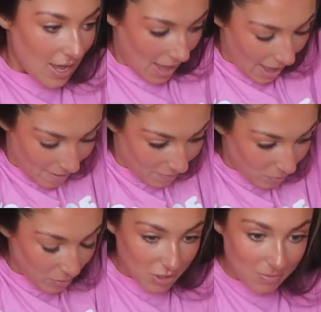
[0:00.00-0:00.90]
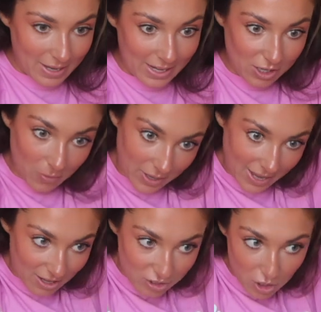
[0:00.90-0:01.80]
um, which means like we
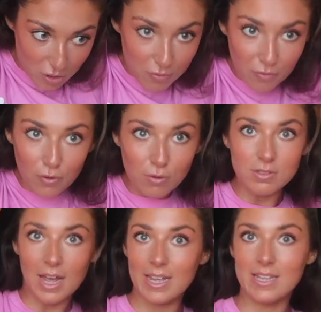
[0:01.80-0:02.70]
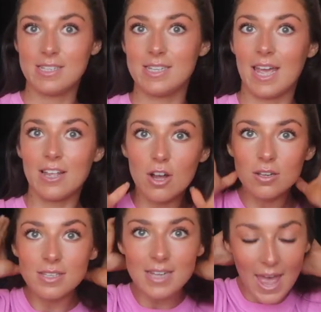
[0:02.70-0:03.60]
get two full days to get
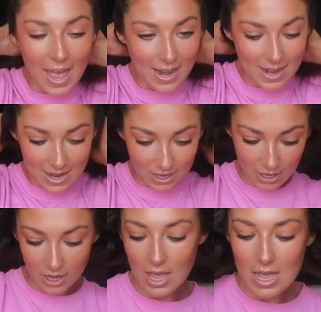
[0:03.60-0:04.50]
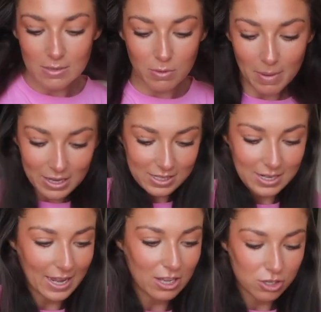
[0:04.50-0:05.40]
content and like we
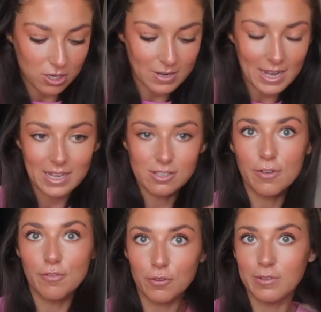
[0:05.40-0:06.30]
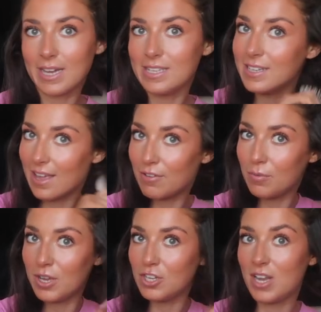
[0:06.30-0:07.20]
basically get two days like full days together
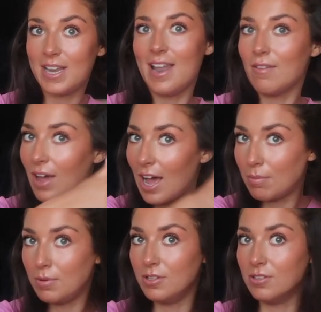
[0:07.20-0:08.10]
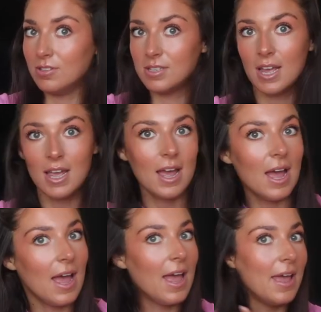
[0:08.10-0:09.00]
which never happens
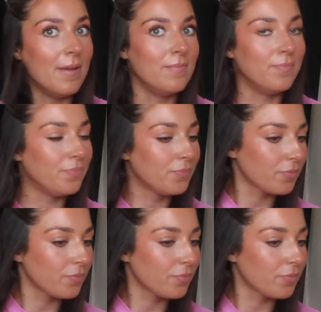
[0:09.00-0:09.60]
um,